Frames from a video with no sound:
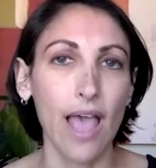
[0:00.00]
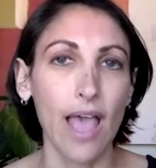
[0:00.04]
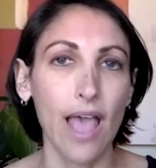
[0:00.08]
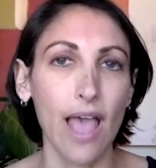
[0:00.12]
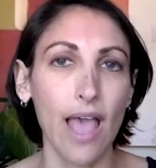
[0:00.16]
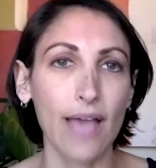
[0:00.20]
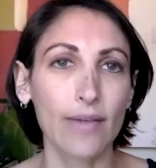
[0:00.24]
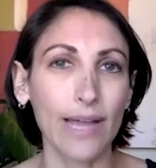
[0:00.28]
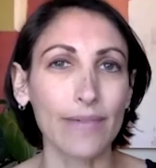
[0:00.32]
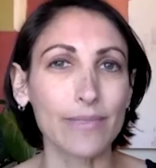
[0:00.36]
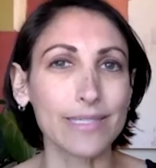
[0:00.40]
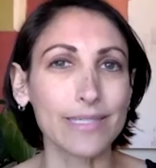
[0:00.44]

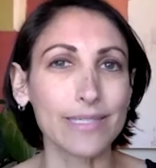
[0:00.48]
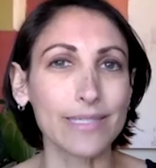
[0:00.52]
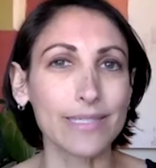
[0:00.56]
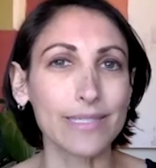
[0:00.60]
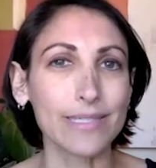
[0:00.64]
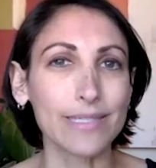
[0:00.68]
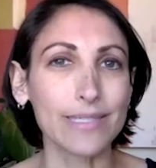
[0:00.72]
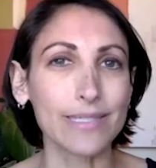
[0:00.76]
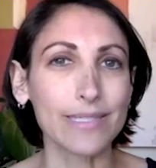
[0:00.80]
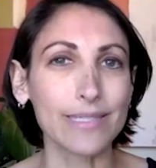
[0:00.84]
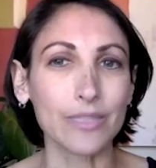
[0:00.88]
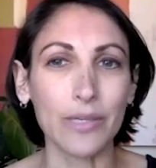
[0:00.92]
And when I
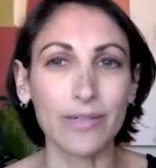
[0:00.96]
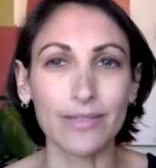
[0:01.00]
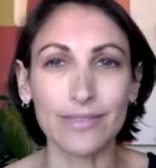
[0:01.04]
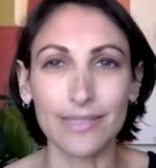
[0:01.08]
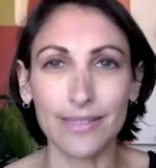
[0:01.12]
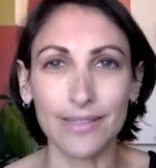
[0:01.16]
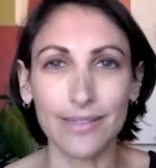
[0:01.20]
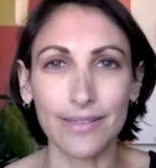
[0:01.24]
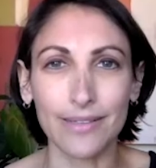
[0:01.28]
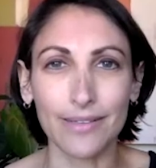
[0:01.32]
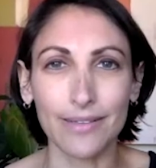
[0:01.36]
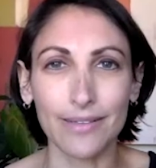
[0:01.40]
was
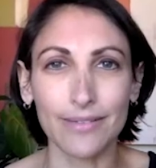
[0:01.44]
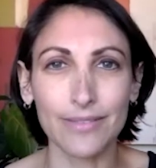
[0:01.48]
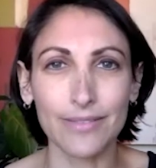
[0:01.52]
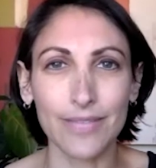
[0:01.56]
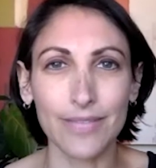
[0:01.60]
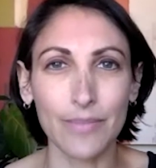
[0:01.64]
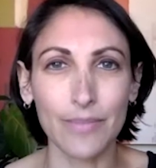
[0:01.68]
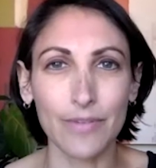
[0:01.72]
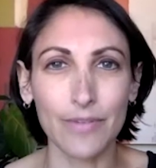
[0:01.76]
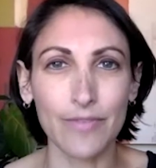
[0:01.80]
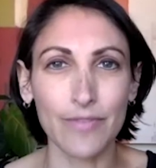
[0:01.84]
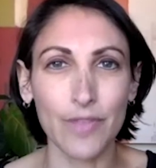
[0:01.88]

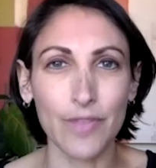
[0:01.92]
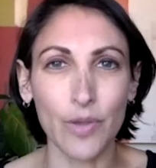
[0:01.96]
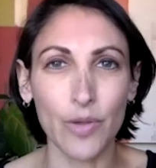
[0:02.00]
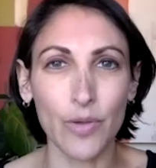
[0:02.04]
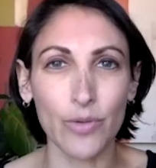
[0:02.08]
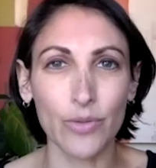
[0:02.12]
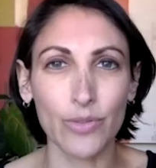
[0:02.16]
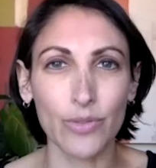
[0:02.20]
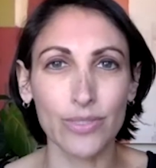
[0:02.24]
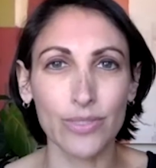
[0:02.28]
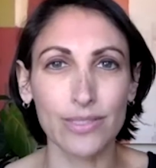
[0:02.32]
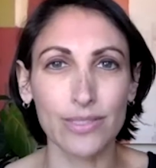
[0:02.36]
experiencing some
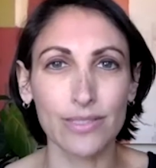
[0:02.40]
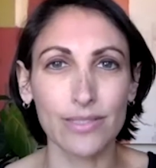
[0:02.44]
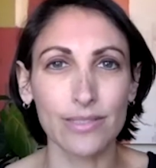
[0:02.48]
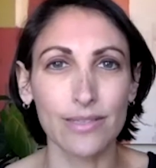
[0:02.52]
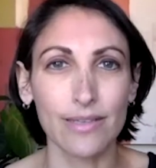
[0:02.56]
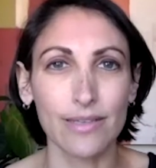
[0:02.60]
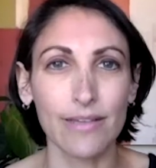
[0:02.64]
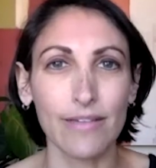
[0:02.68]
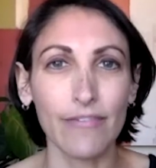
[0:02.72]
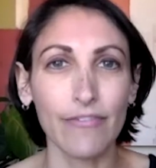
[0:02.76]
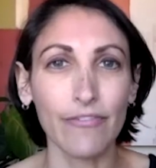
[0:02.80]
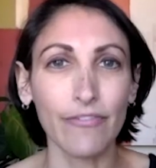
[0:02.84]
of
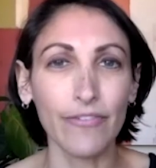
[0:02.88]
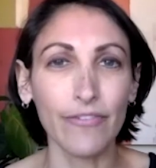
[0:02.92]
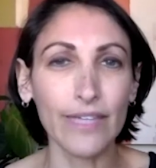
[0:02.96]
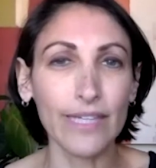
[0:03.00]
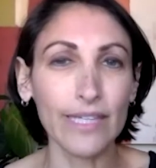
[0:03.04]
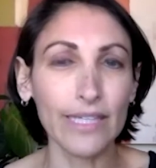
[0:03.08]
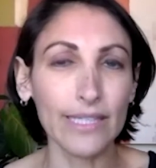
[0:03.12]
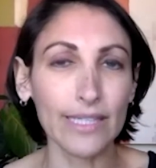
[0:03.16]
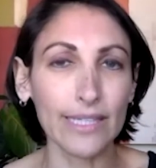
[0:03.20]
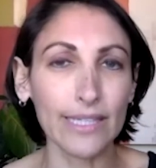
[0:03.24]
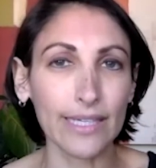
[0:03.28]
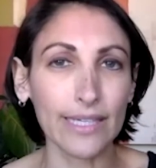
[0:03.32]
those
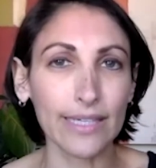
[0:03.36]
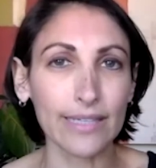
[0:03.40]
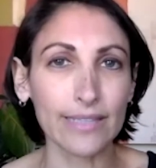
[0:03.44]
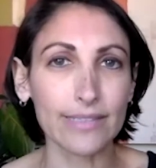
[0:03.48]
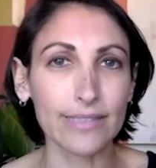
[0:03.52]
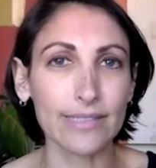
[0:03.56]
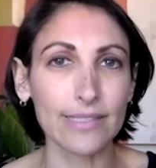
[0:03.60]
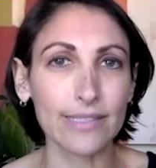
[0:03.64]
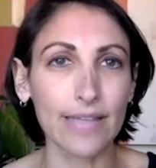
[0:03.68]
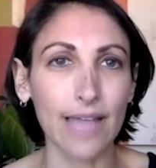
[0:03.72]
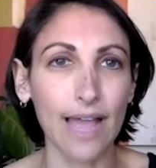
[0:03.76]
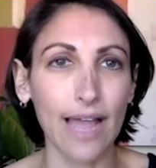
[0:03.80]

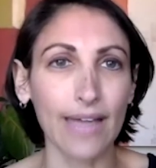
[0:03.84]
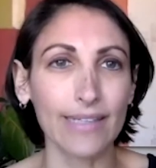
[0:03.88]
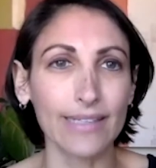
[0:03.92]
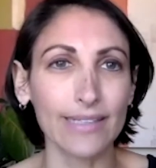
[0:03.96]
feelings,